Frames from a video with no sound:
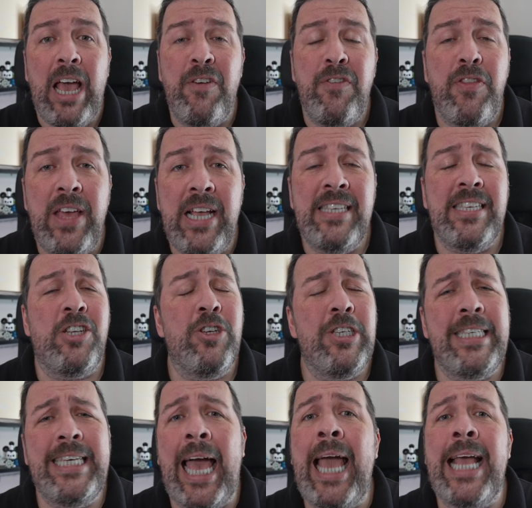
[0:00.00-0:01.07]
If things are
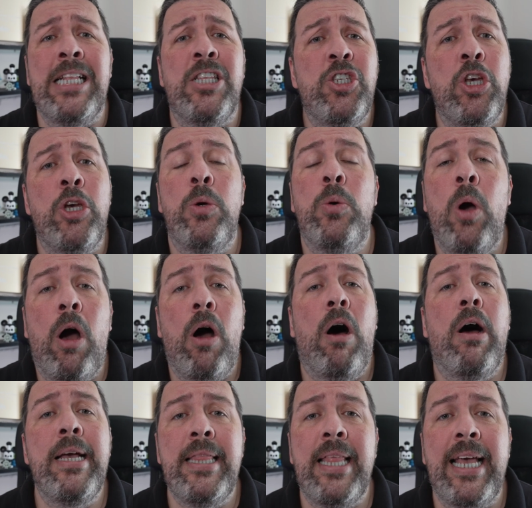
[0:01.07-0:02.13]
just getting too
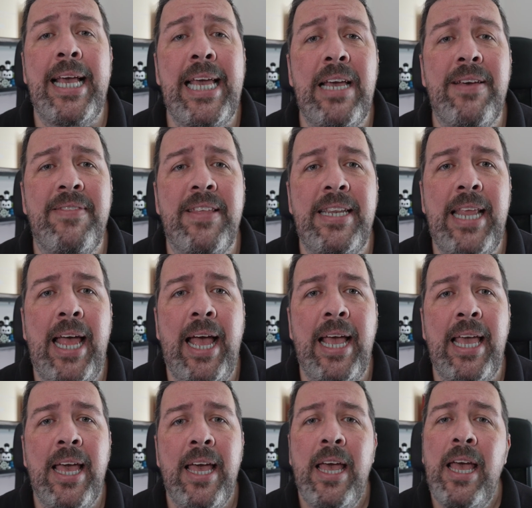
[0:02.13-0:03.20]
hot in the heat of the
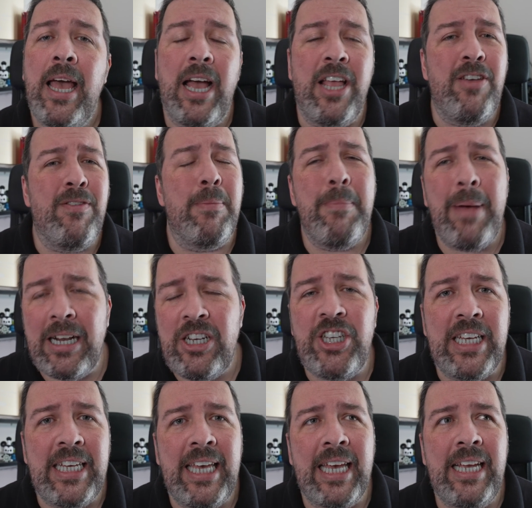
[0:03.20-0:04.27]
day and you're at
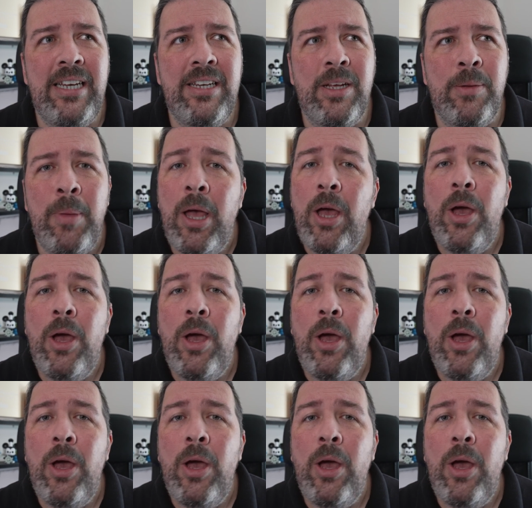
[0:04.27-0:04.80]
Magic Kingdom,